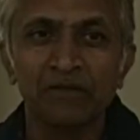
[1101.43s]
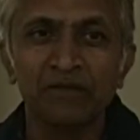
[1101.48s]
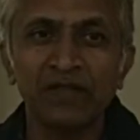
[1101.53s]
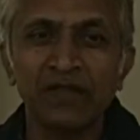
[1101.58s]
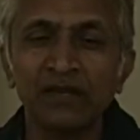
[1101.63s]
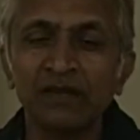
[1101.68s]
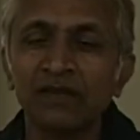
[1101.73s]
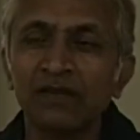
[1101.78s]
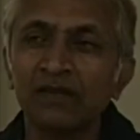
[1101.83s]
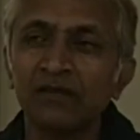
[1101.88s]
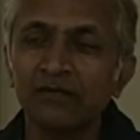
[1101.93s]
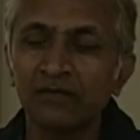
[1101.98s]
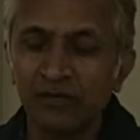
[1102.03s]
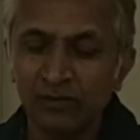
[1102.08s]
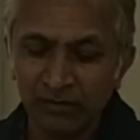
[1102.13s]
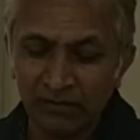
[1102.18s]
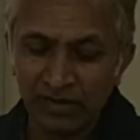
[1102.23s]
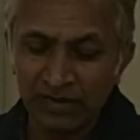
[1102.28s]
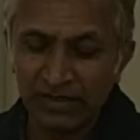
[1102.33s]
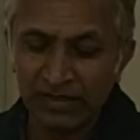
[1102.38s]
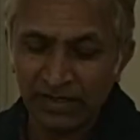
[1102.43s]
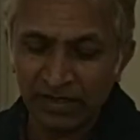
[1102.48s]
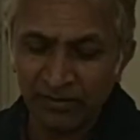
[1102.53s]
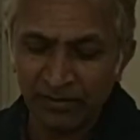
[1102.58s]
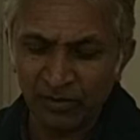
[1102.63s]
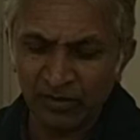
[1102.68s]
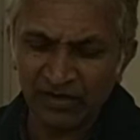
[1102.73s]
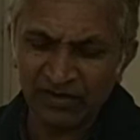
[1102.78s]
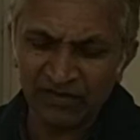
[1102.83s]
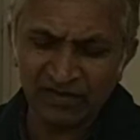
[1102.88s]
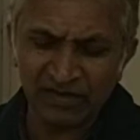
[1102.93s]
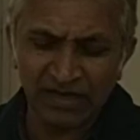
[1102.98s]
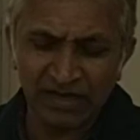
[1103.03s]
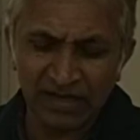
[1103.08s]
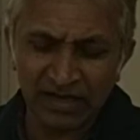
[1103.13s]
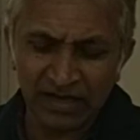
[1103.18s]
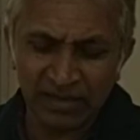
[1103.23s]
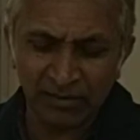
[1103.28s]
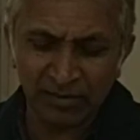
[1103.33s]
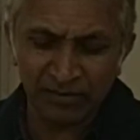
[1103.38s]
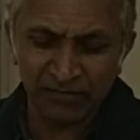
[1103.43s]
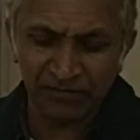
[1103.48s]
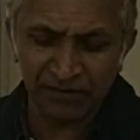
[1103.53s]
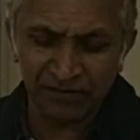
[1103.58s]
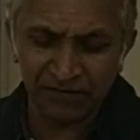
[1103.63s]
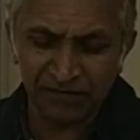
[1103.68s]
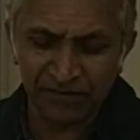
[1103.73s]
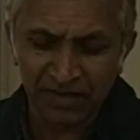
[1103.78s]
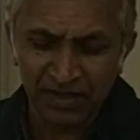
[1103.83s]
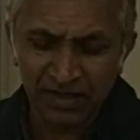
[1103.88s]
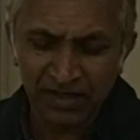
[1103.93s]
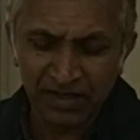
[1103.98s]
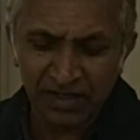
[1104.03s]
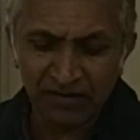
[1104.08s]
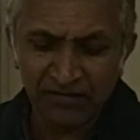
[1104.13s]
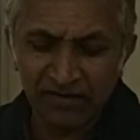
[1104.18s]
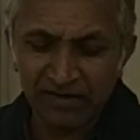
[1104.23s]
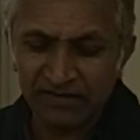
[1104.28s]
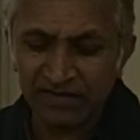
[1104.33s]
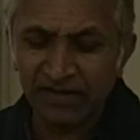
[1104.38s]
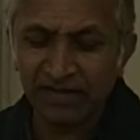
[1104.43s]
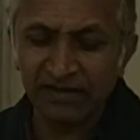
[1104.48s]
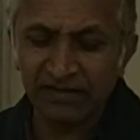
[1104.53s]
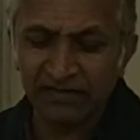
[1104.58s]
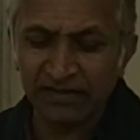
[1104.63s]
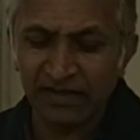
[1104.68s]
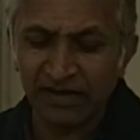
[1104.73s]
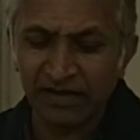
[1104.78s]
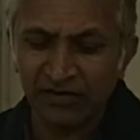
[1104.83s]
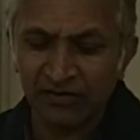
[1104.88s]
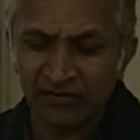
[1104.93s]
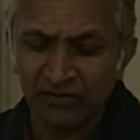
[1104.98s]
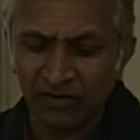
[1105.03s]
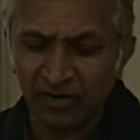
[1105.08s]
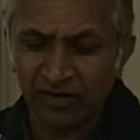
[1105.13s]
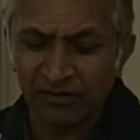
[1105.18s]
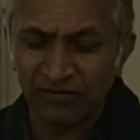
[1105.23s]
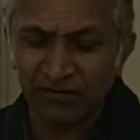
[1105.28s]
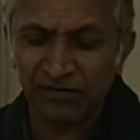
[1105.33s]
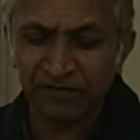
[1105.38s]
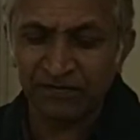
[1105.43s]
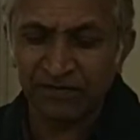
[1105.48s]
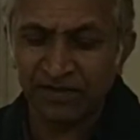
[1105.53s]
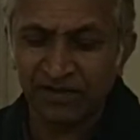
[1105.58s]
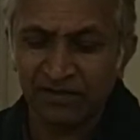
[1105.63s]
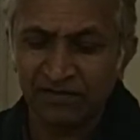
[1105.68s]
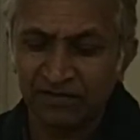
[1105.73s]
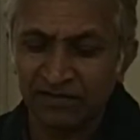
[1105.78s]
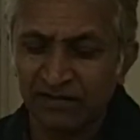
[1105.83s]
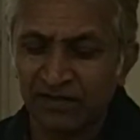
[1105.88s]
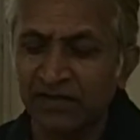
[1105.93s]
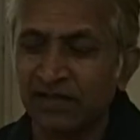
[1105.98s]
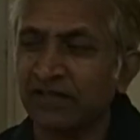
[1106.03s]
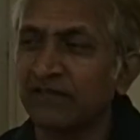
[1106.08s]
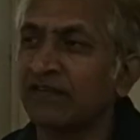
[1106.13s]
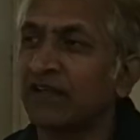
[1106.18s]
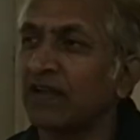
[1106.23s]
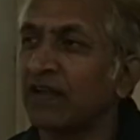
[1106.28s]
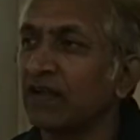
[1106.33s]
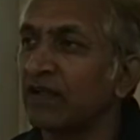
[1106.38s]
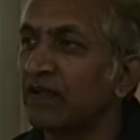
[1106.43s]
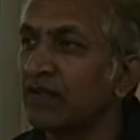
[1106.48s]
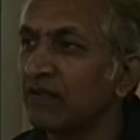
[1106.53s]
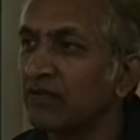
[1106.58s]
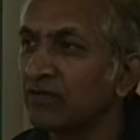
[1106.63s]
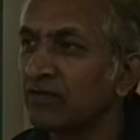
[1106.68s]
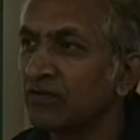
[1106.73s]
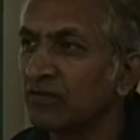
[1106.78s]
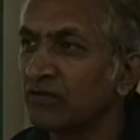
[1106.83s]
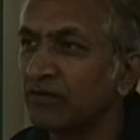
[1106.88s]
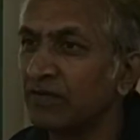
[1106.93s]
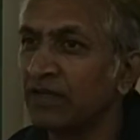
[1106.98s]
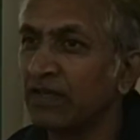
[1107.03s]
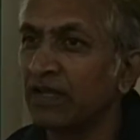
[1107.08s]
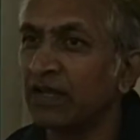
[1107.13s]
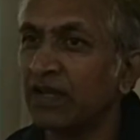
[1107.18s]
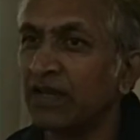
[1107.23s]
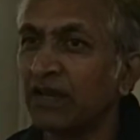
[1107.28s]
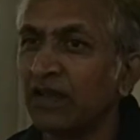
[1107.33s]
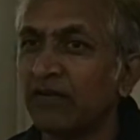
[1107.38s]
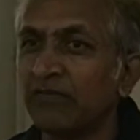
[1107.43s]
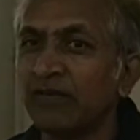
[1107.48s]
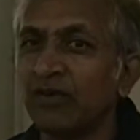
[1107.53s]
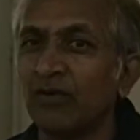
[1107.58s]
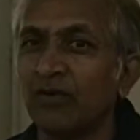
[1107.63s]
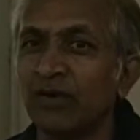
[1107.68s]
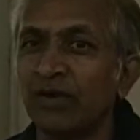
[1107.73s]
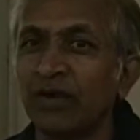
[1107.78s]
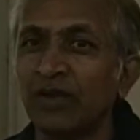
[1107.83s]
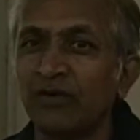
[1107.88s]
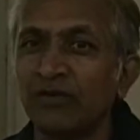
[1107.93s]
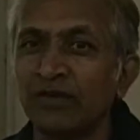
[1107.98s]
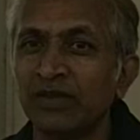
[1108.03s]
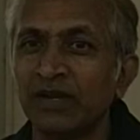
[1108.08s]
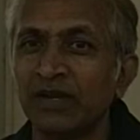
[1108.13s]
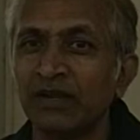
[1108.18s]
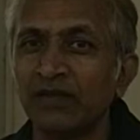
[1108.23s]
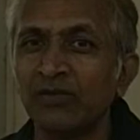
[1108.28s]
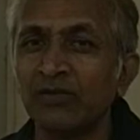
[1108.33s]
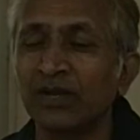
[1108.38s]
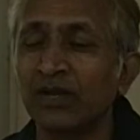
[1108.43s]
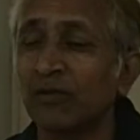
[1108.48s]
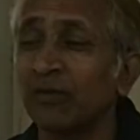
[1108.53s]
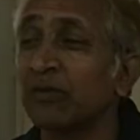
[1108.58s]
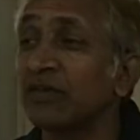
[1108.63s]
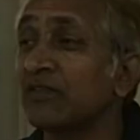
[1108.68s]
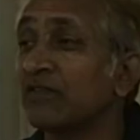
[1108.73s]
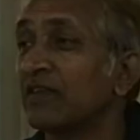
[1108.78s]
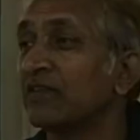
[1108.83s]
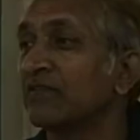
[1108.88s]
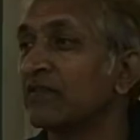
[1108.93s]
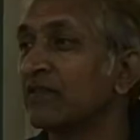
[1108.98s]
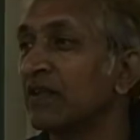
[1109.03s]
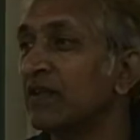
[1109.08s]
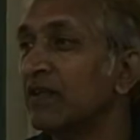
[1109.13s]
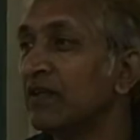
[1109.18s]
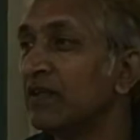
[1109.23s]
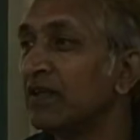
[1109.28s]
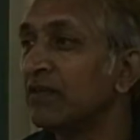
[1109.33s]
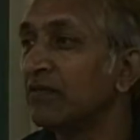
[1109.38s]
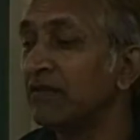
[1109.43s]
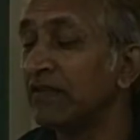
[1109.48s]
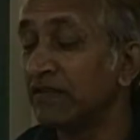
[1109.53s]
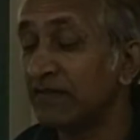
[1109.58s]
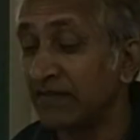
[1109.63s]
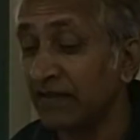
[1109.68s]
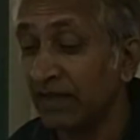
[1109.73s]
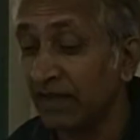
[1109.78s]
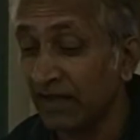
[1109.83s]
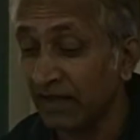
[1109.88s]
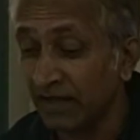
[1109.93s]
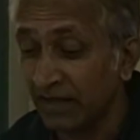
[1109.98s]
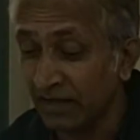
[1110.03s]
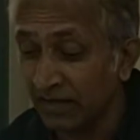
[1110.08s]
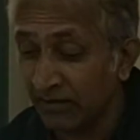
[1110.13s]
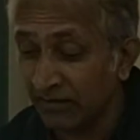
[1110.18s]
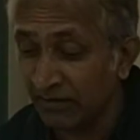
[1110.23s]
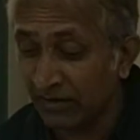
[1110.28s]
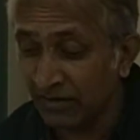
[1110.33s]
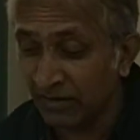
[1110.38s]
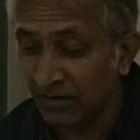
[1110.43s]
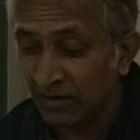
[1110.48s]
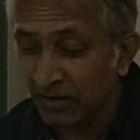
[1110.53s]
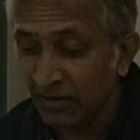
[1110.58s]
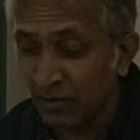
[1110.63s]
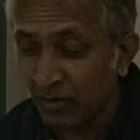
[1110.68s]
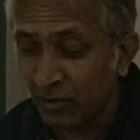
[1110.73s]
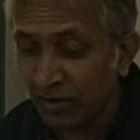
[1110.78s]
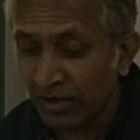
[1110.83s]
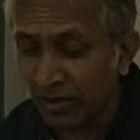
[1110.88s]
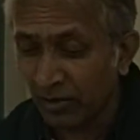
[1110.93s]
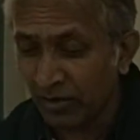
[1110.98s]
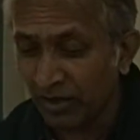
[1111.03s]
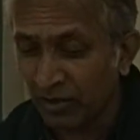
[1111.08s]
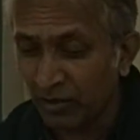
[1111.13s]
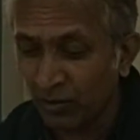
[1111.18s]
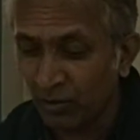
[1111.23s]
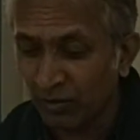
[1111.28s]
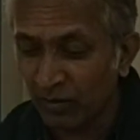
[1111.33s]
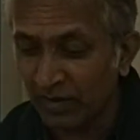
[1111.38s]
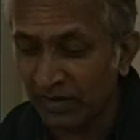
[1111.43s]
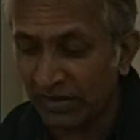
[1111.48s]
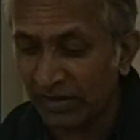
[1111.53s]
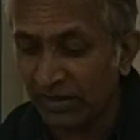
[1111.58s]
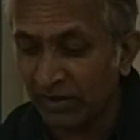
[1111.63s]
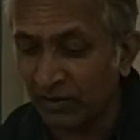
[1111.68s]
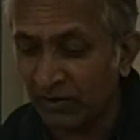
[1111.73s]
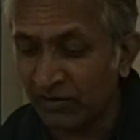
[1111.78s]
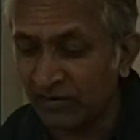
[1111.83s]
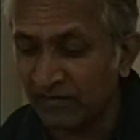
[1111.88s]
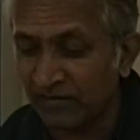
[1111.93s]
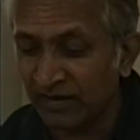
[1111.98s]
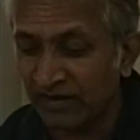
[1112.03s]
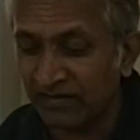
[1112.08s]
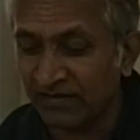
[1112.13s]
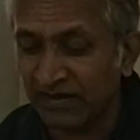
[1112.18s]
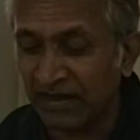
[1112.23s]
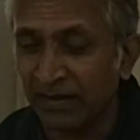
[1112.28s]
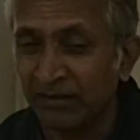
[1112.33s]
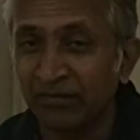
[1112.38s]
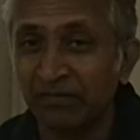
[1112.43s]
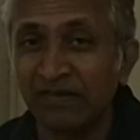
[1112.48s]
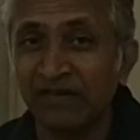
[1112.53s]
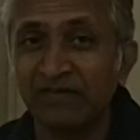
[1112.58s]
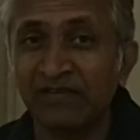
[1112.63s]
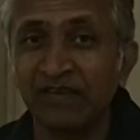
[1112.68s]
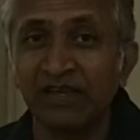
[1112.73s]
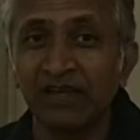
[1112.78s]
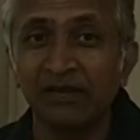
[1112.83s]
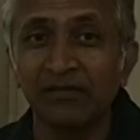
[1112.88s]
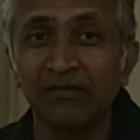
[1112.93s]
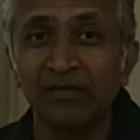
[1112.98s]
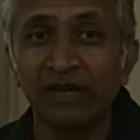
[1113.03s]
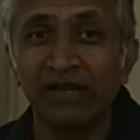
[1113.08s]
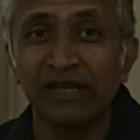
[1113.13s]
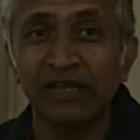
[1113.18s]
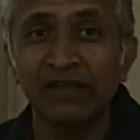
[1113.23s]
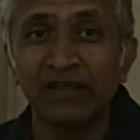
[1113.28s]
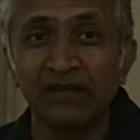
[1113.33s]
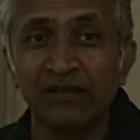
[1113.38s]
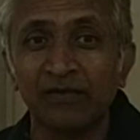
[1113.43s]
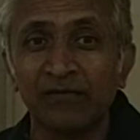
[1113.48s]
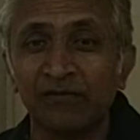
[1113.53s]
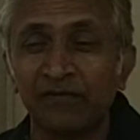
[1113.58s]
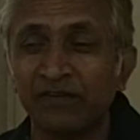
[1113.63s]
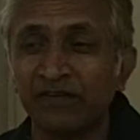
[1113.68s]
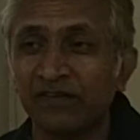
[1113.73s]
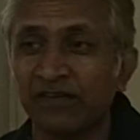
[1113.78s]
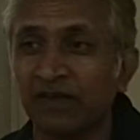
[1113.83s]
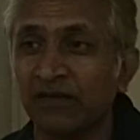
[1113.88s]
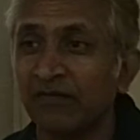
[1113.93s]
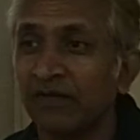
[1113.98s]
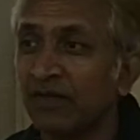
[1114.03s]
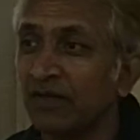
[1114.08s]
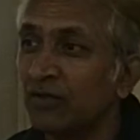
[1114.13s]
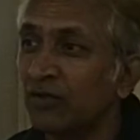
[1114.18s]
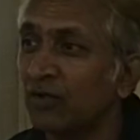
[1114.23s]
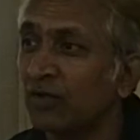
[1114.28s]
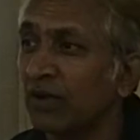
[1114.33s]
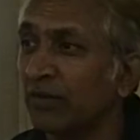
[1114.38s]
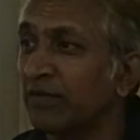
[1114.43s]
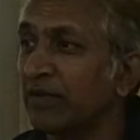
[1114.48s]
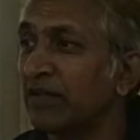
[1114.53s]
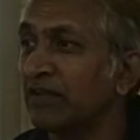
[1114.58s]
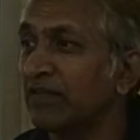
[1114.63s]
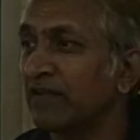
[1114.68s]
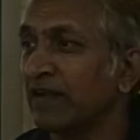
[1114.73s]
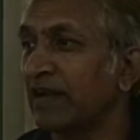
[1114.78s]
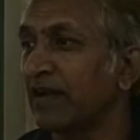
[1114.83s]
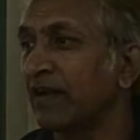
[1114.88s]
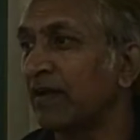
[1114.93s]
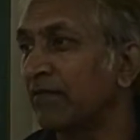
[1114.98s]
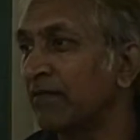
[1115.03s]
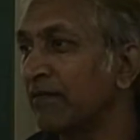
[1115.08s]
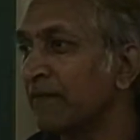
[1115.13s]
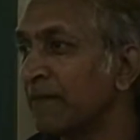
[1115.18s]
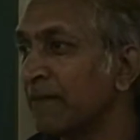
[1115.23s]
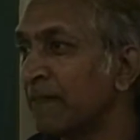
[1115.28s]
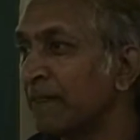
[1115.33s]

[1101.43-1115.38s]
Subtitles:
Then you will tell him, okay sir, I will come on 5th. He will see in his calendar, sorry, 5th is Dasera, so we are having holiday on that. You come on 6th. He will say again, he will, okay, do one thing. On 6th, I am busy in meeting in the first half, you come in the second half.